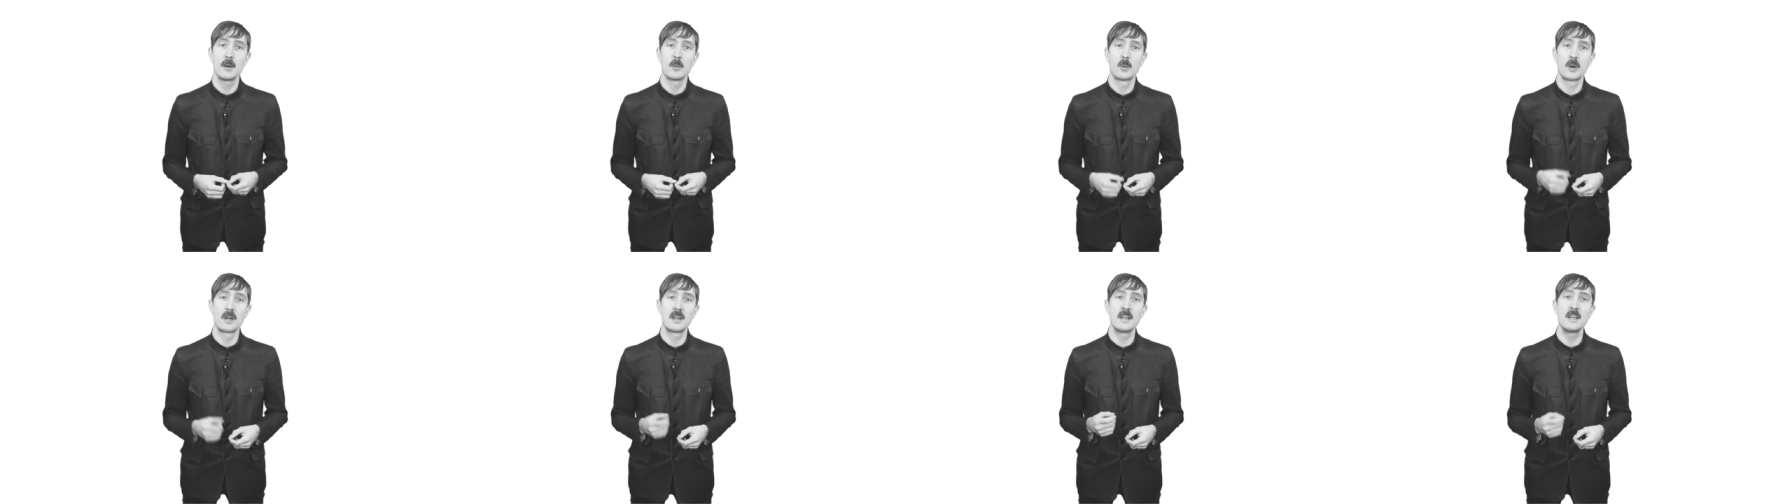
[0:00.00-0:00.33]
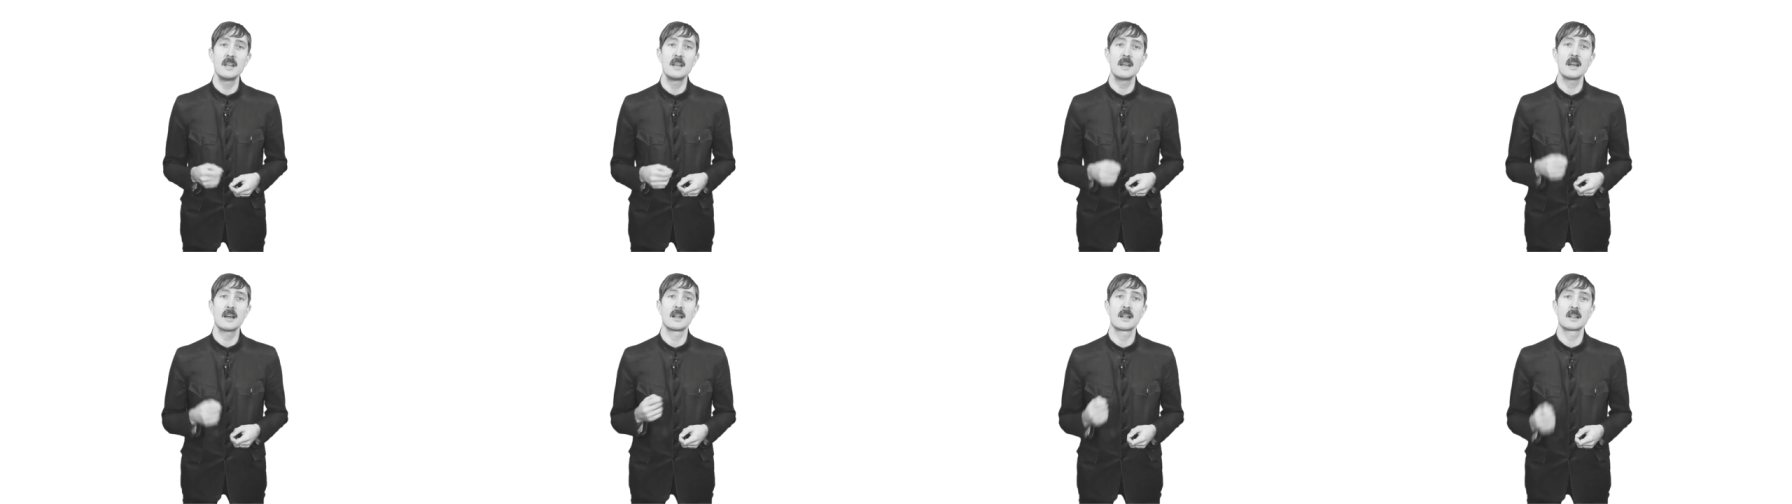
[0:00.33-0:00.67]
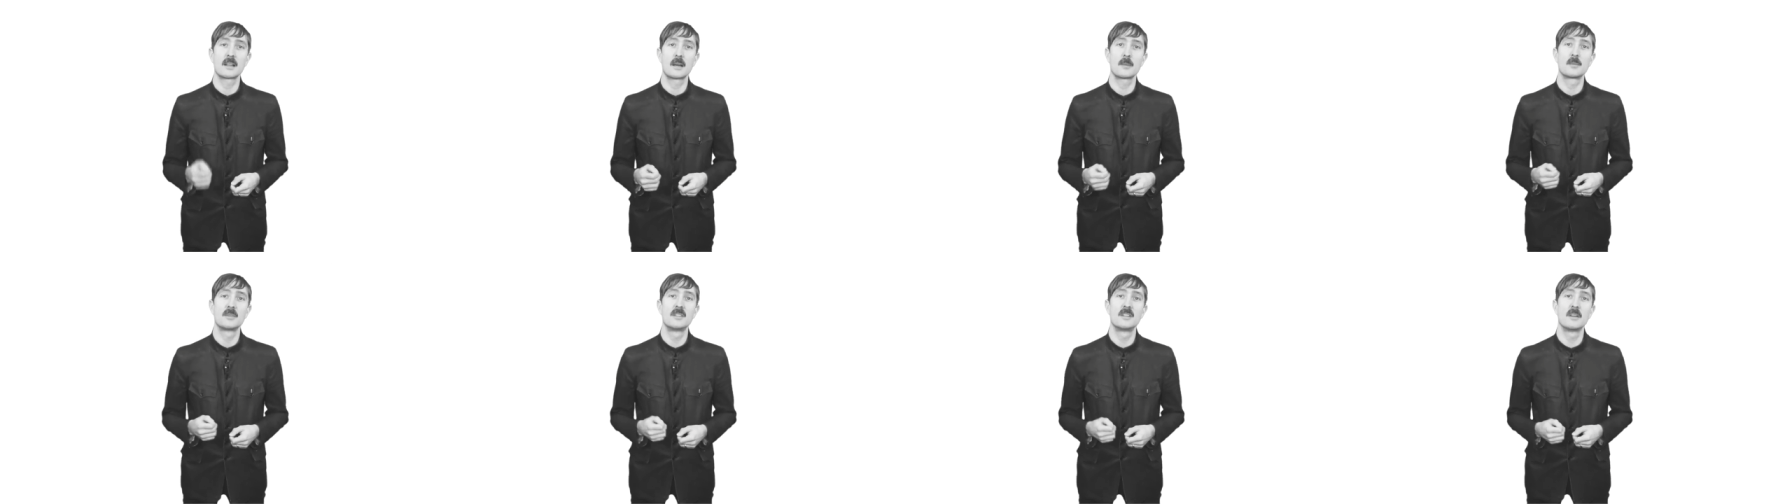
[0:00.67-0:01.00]
when he
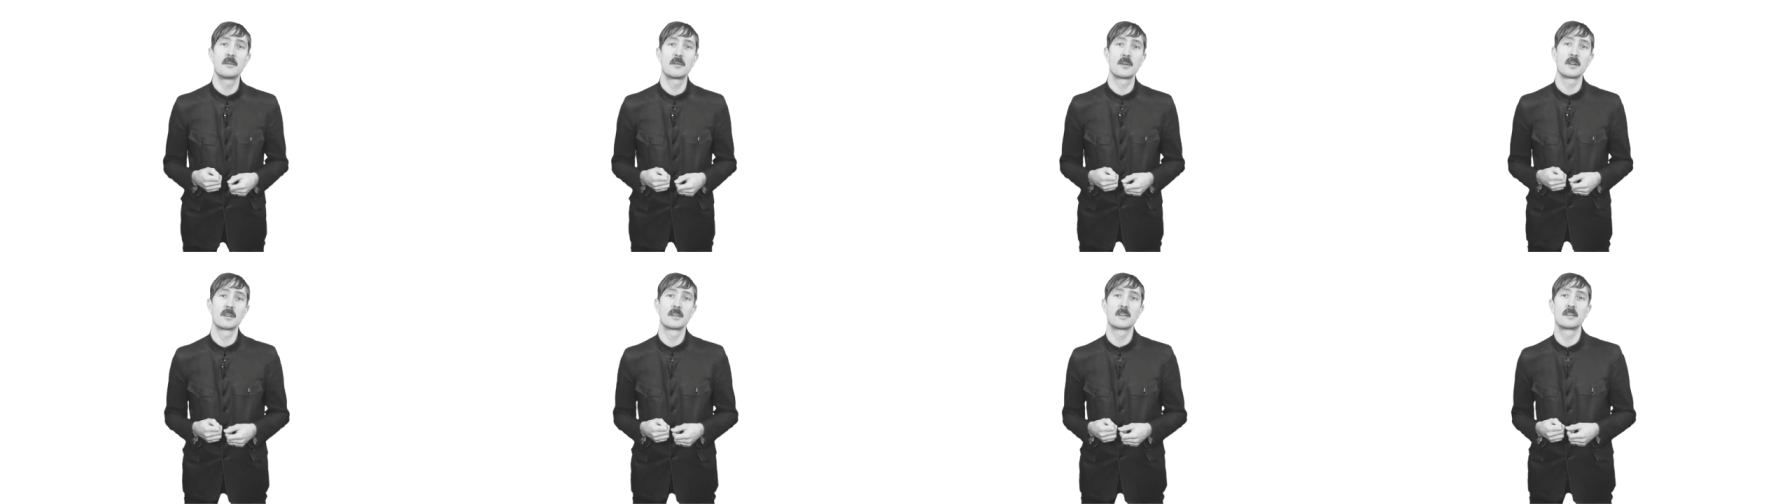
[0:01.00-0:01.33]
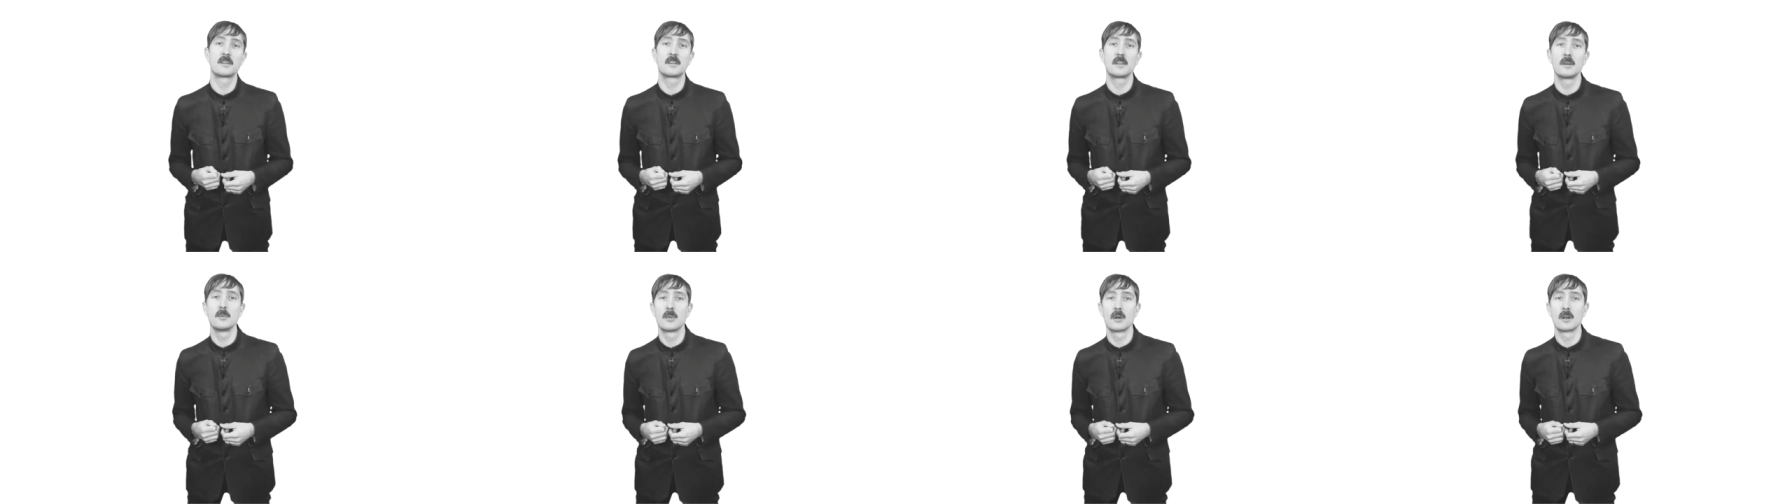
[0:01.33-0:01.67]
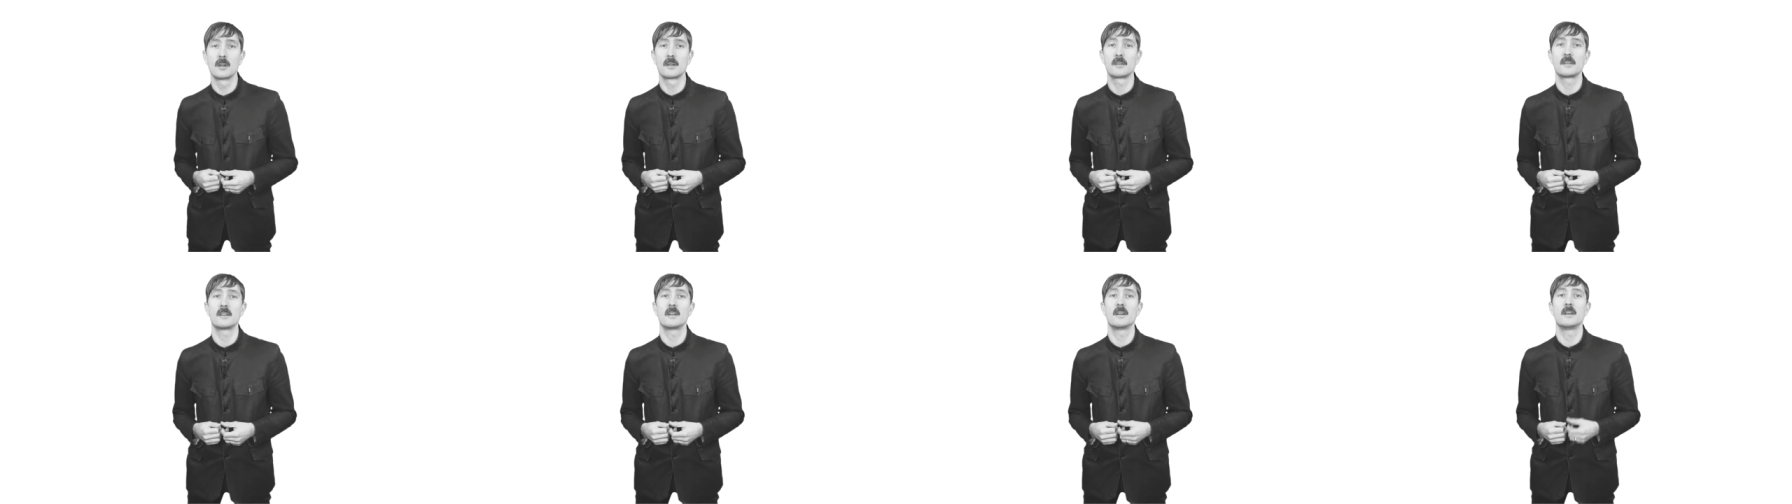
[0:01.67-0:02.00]
held up different
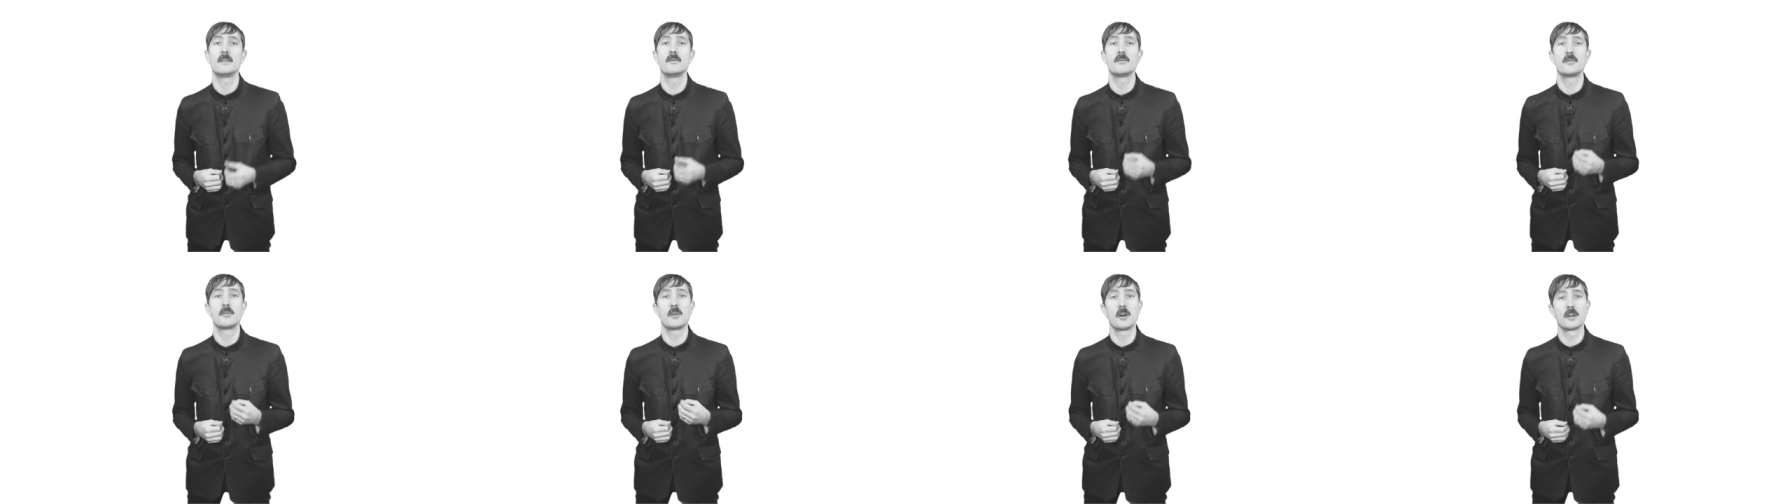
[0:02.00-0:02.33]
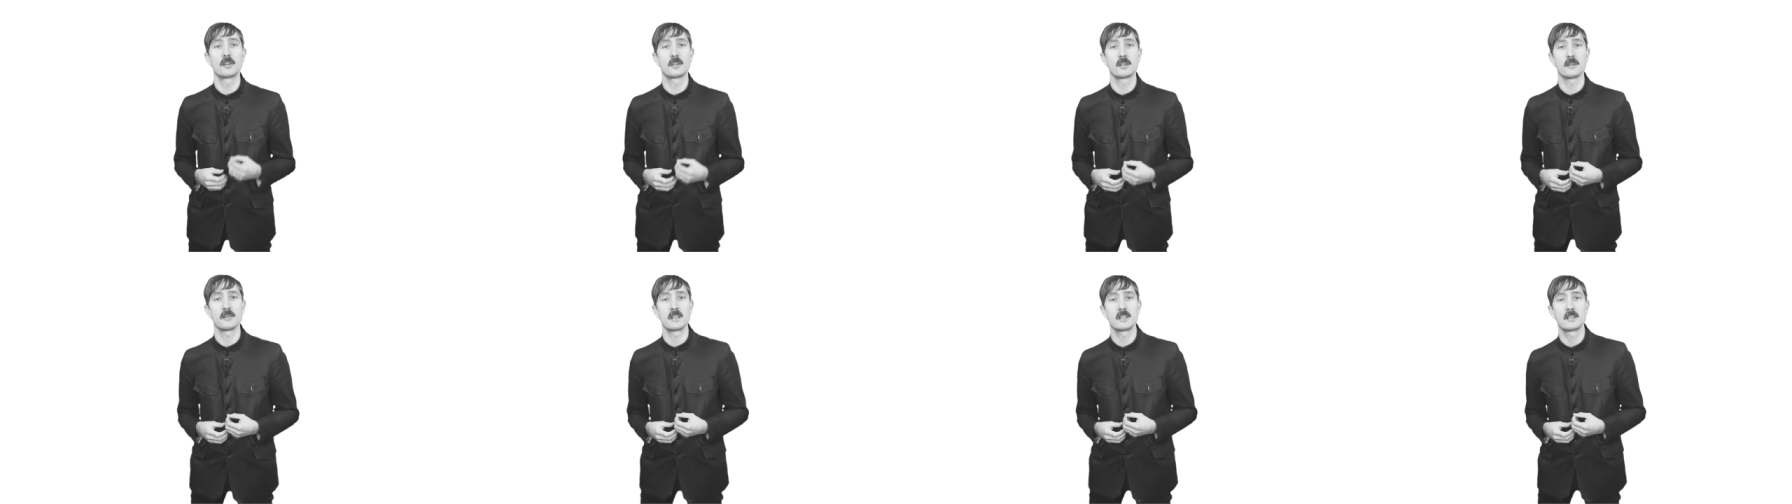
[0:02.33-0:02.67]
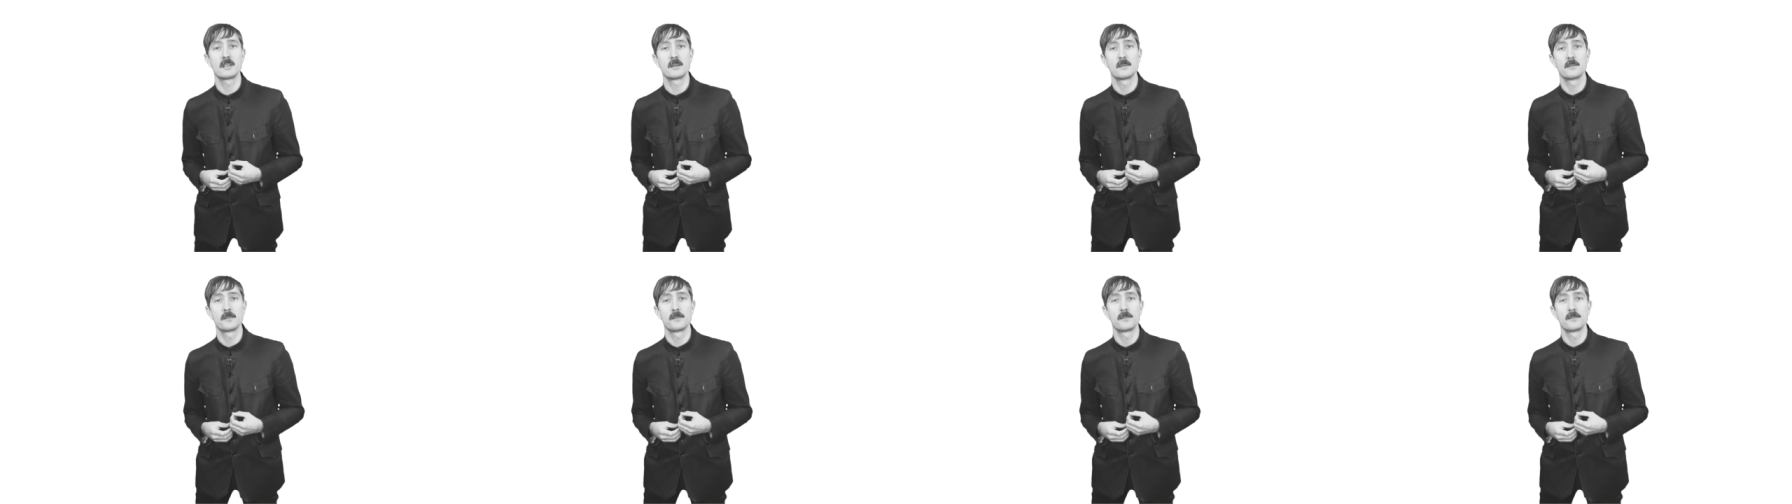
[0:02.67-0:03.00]
symbols in front of it.